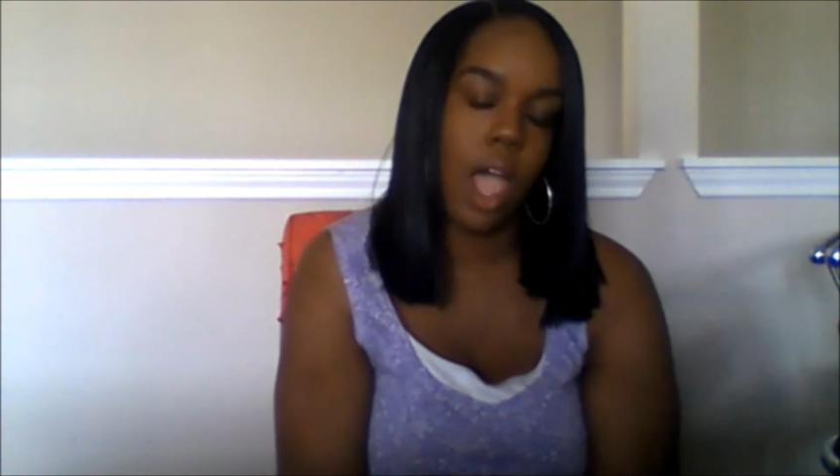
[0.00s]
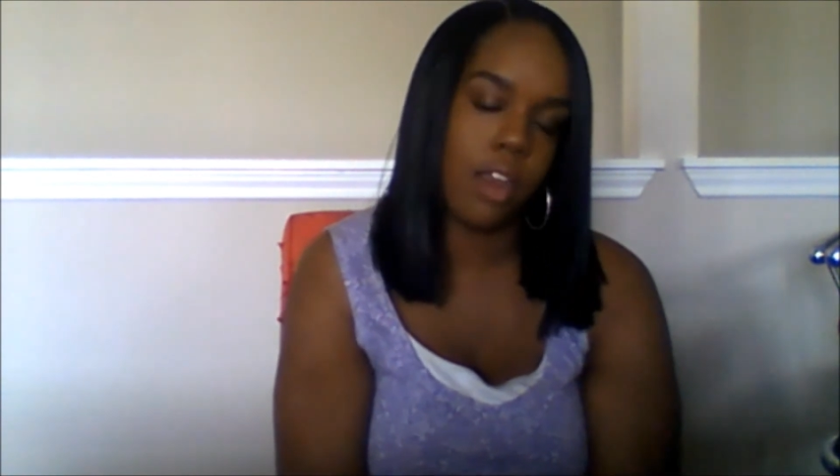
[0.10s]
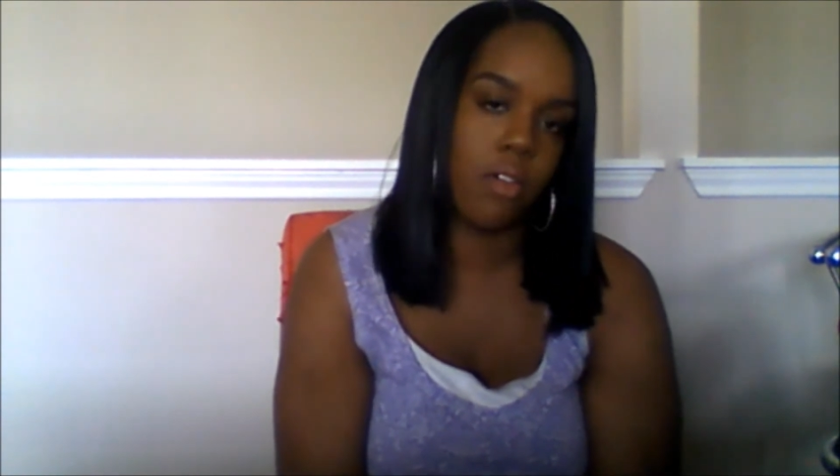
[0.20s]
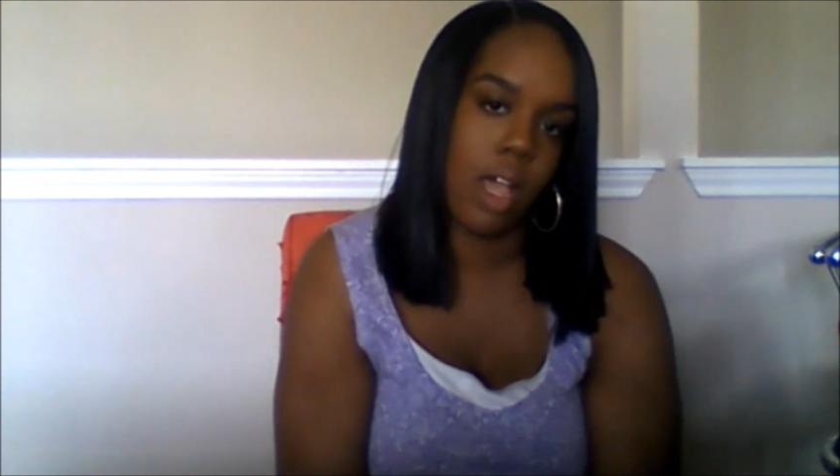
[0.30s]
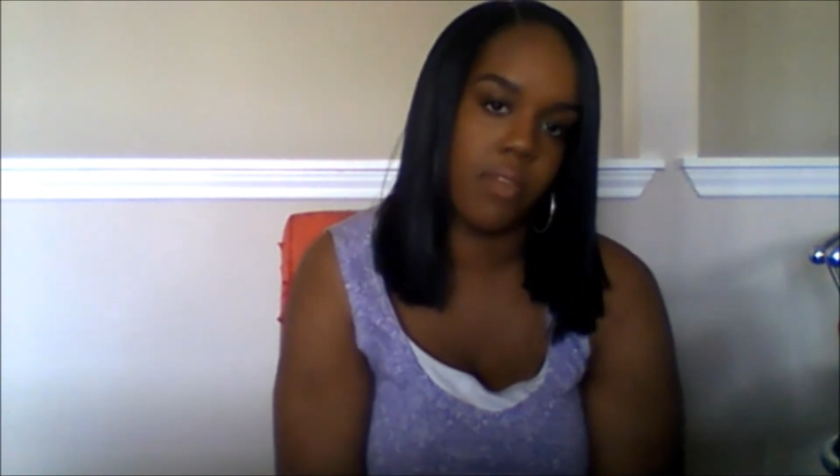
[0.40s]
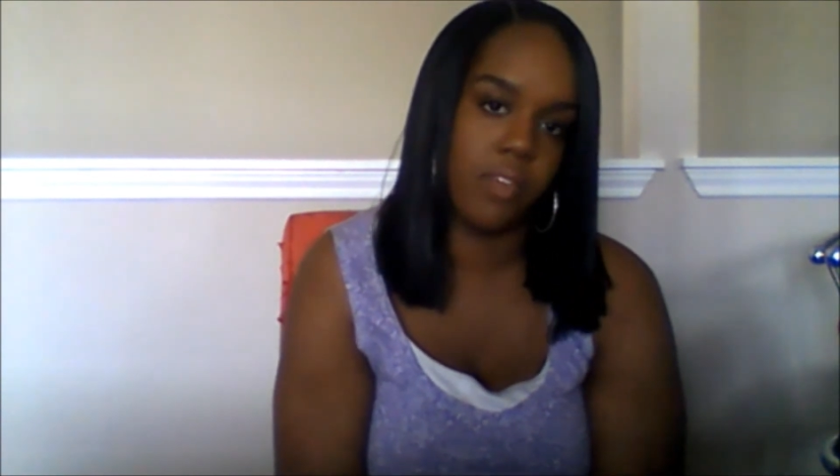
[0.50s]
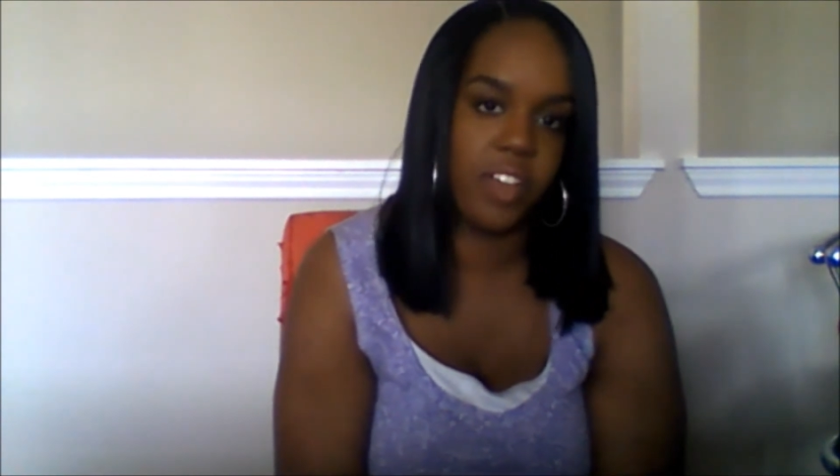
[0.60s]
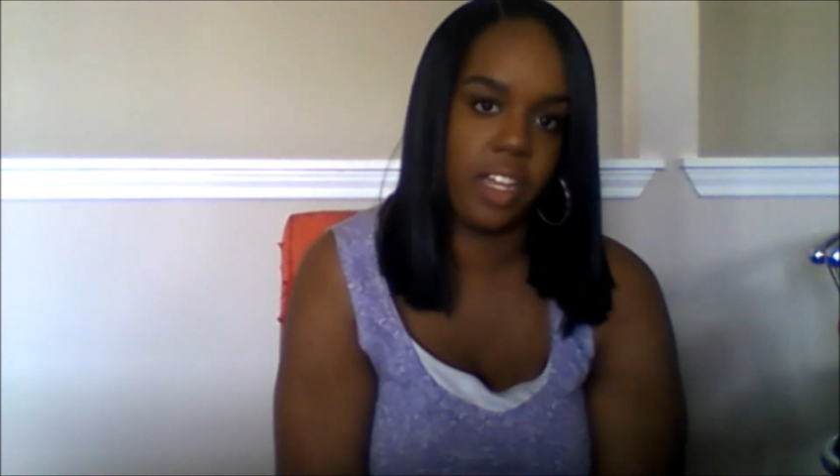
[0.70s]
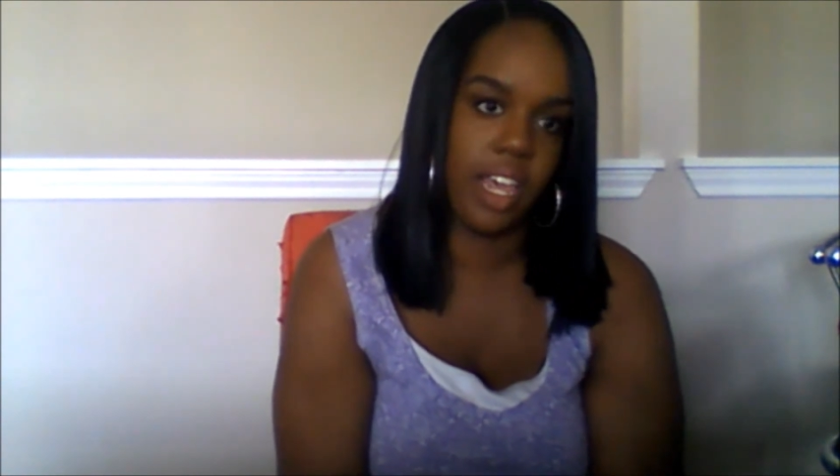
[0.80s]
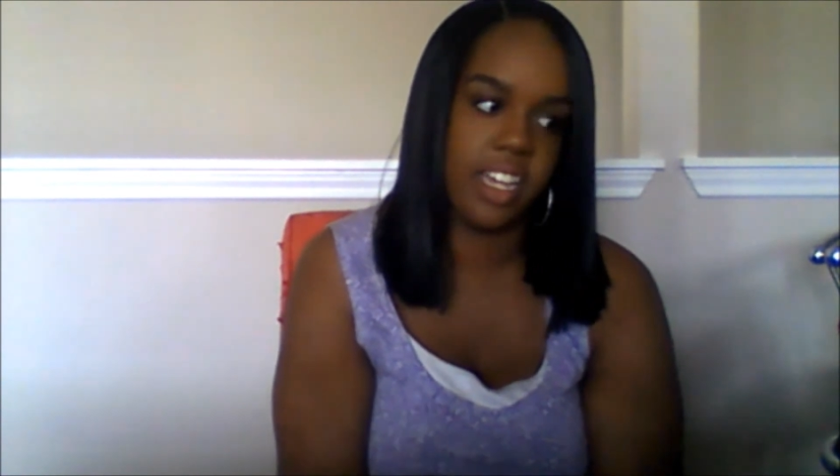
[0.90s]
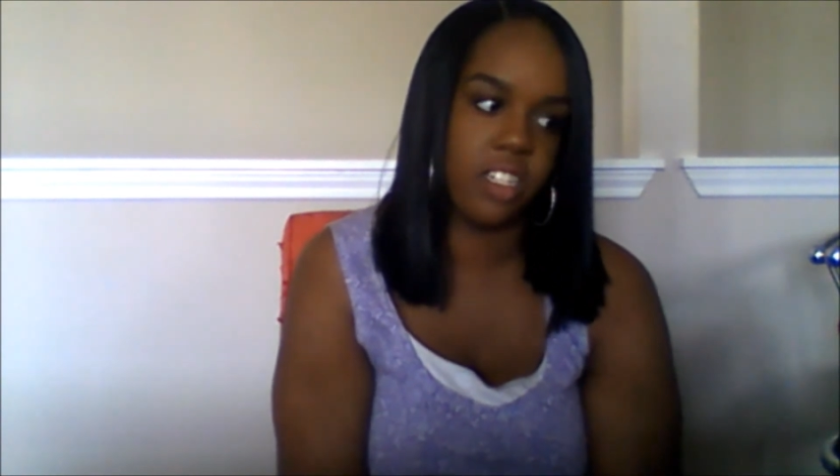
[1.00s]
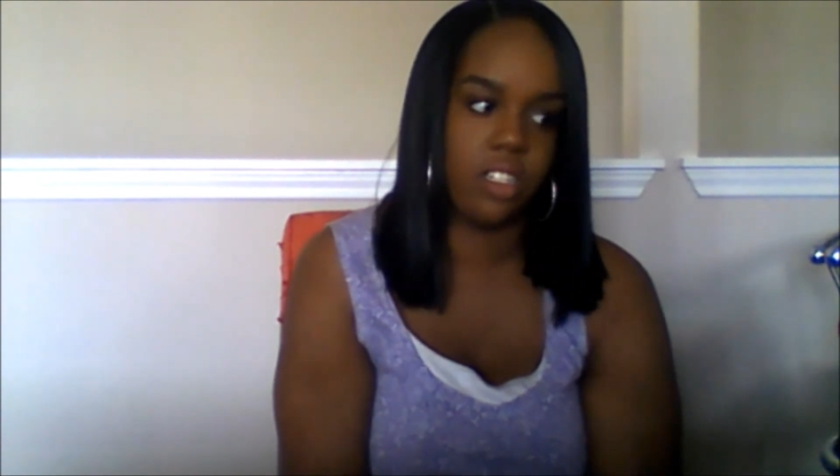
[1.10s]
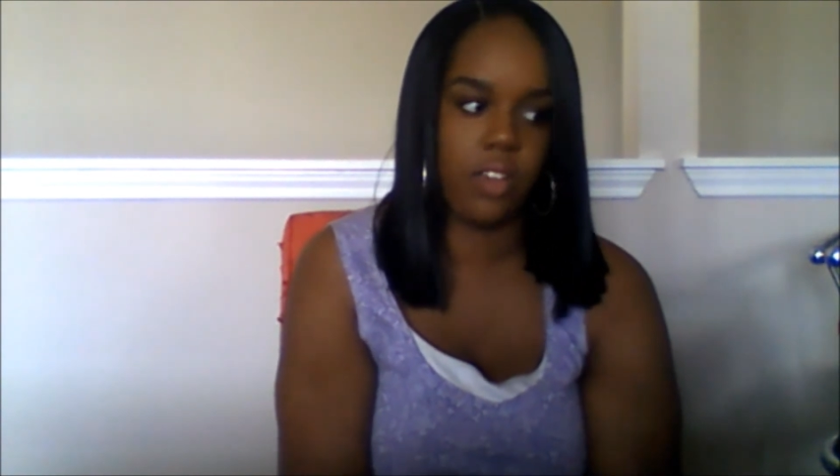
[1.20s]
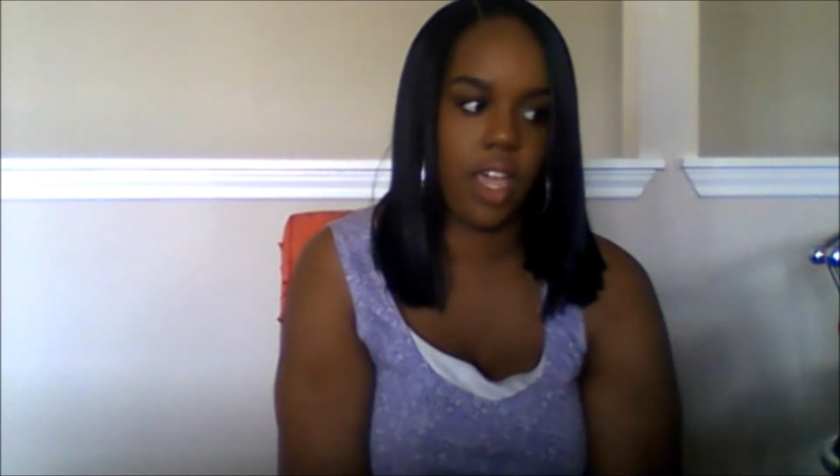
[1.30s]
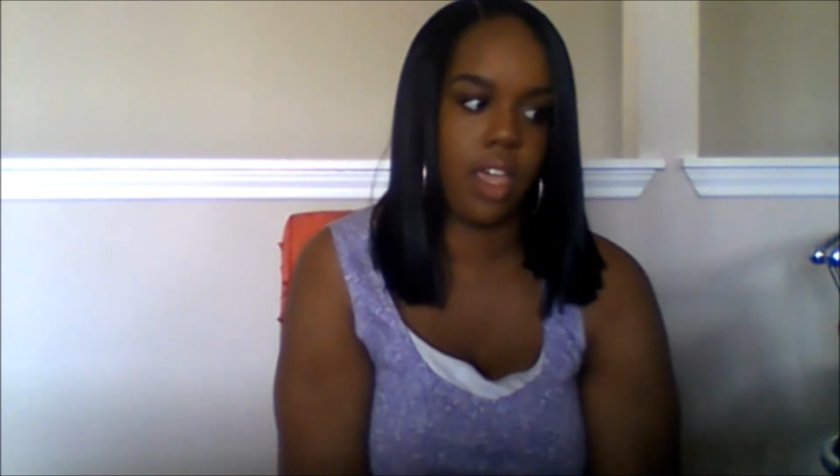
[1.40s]
I don't have on fake
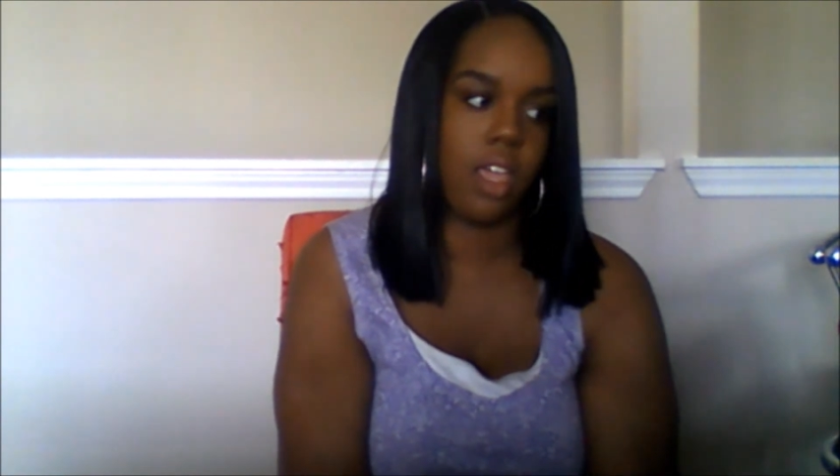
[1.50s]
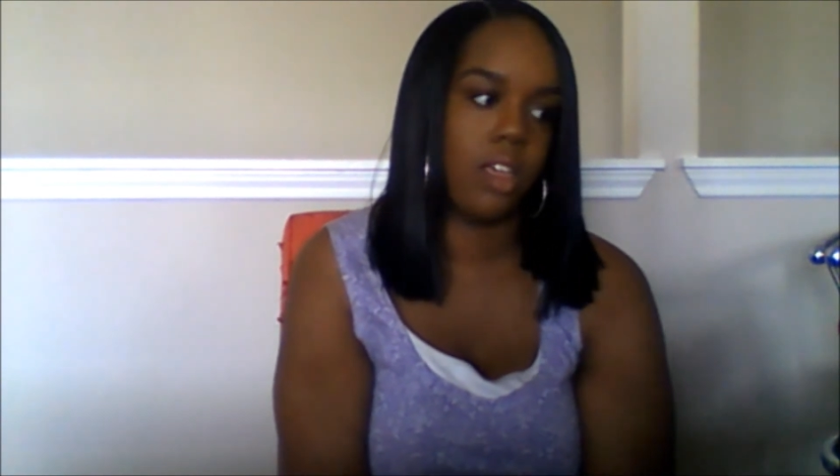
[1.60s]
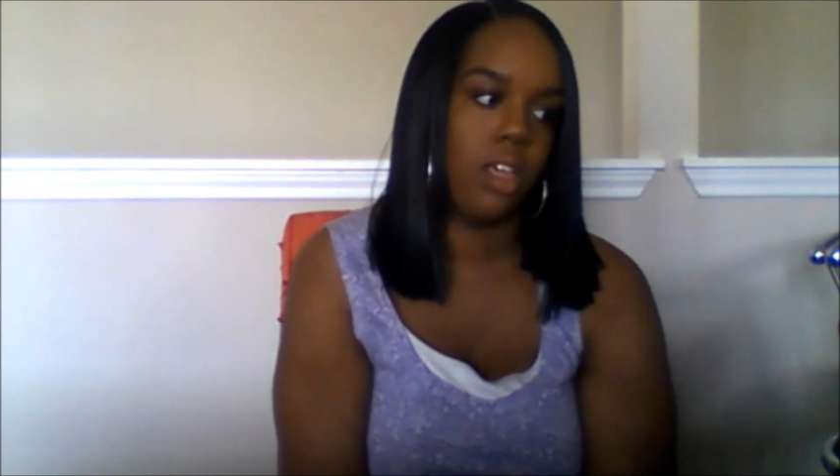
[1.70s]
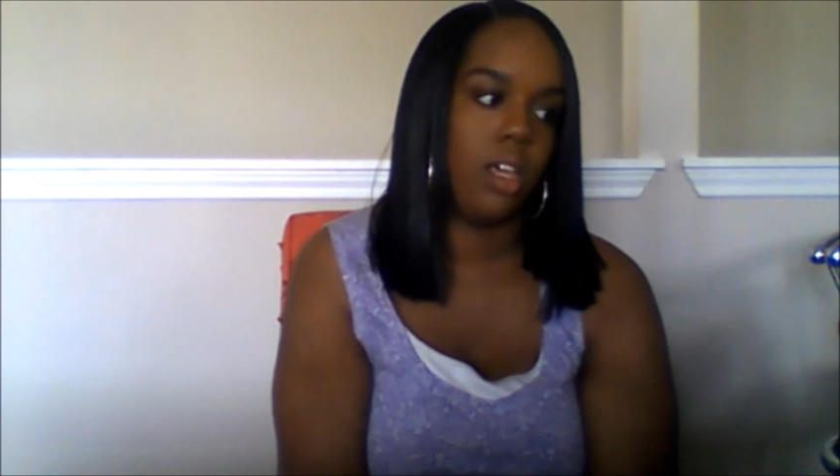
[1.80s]
lashes." Okay.